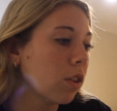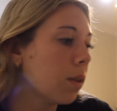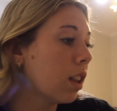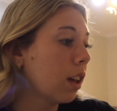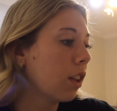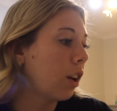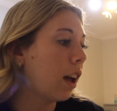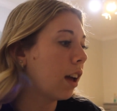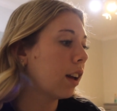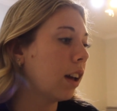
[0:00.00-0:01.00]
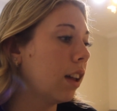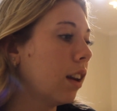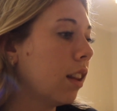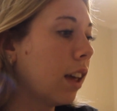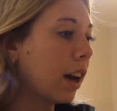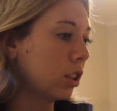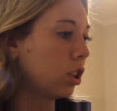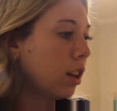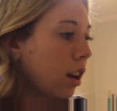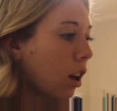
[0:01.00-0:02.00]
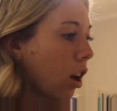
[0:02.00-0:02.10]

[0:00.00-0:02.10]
do it the other day and they actually did it